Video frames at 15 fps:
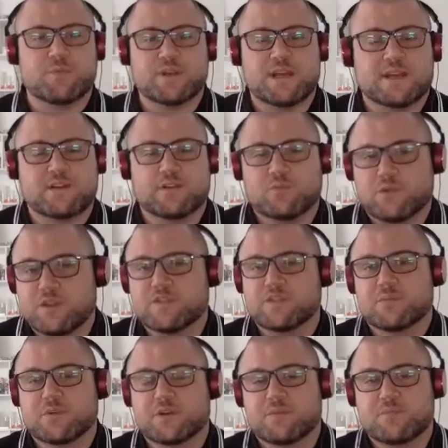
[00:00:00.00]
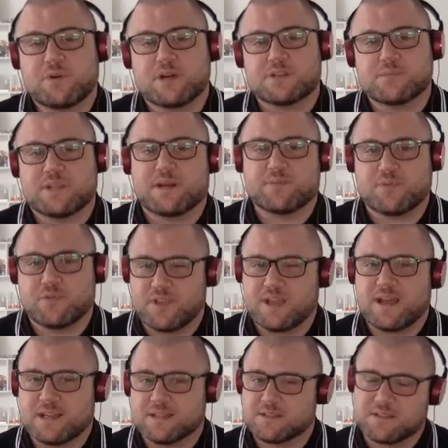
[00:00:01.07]
hadn't won the Booker Prize by that point. They
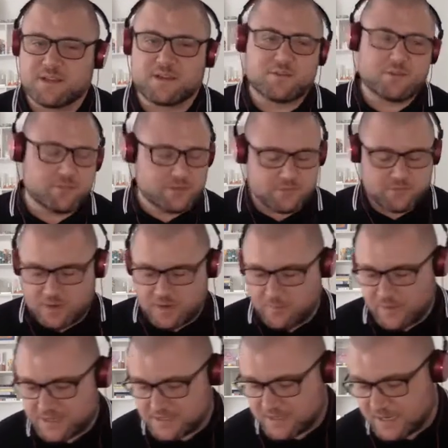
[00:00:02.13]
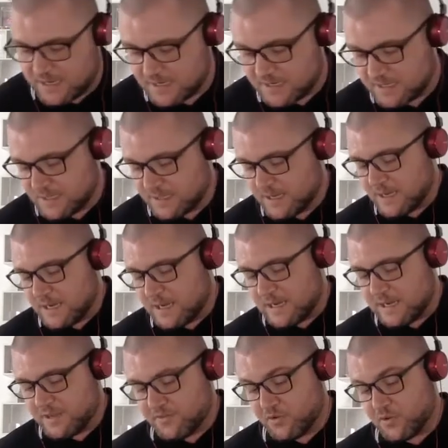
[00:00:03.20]
had, so we'll come back to
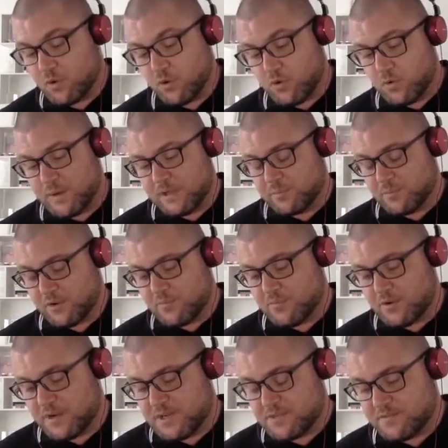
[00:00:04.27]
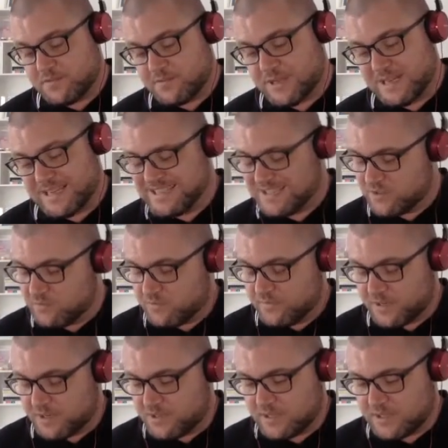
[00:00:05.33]
that. You've got the Orwell Book Prize for political
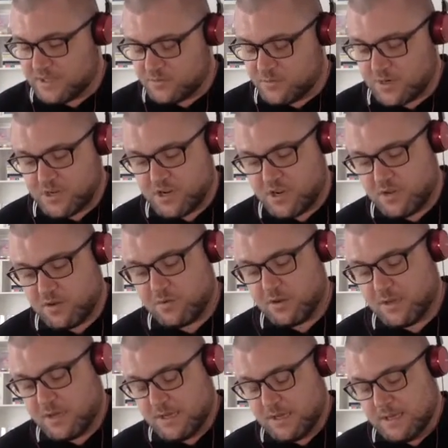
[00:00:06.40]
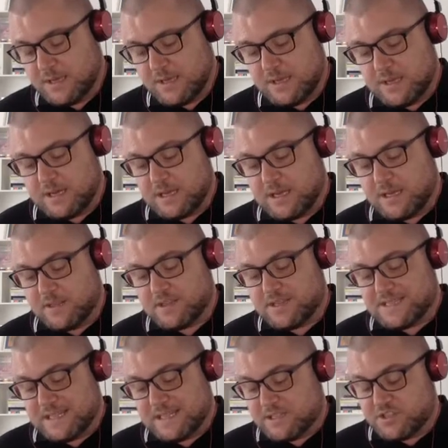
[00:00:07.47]
fiction. That's quite new. The
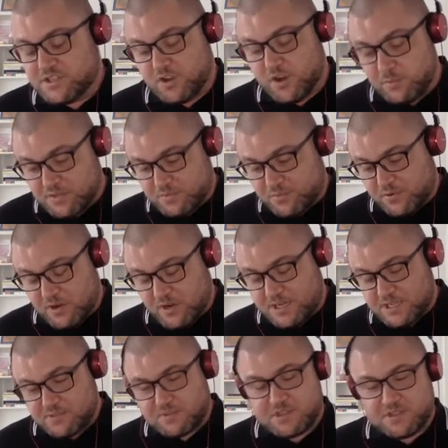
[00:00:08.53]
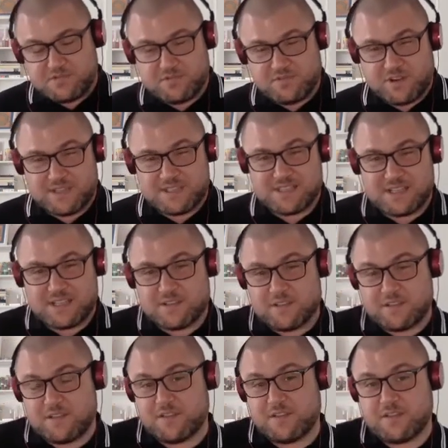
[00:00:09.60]
Dylan Thomas Prize, which is for writers under
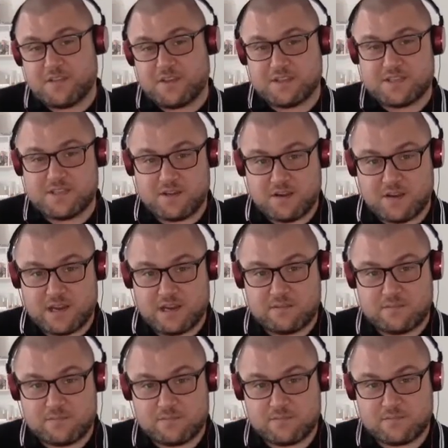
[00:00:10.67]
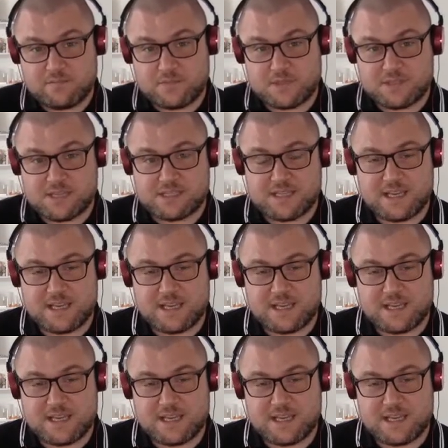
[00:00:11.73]
39. Because that's the